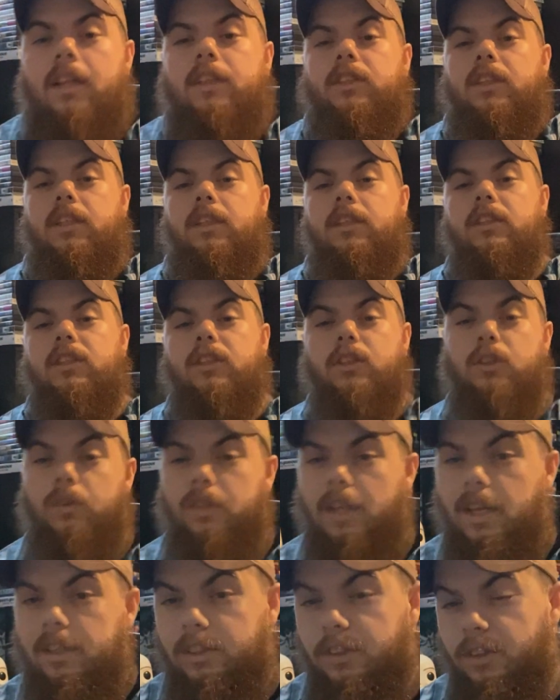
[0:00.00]
as good as the
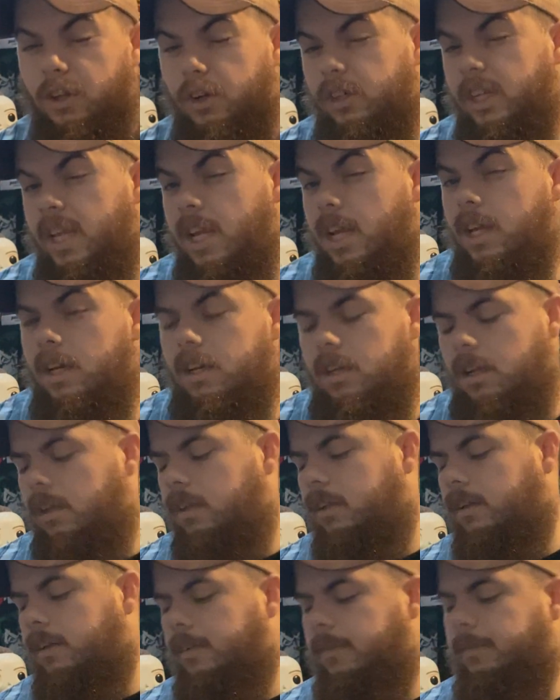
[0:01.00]
2013,
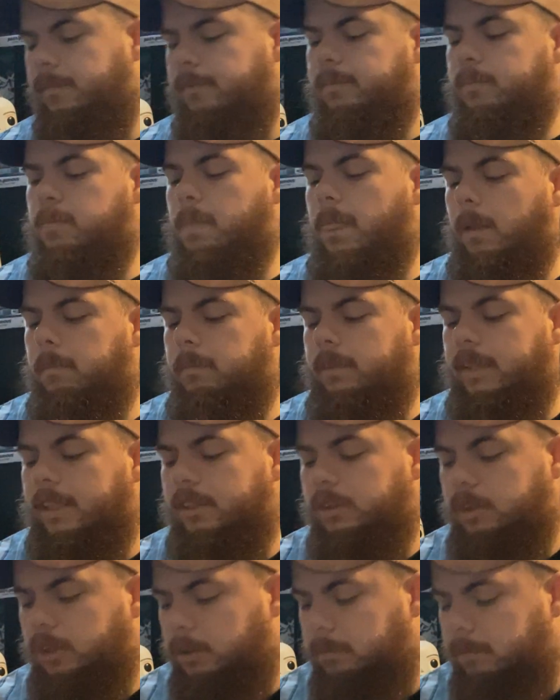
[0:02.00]
but
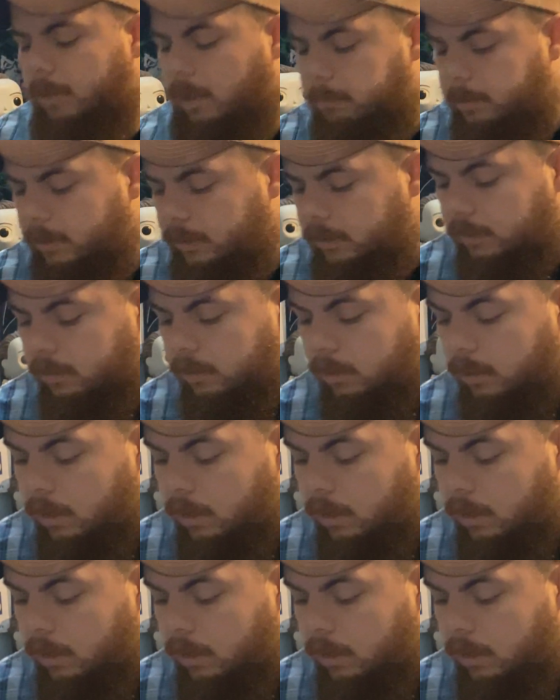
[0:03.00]
that's just my opinion.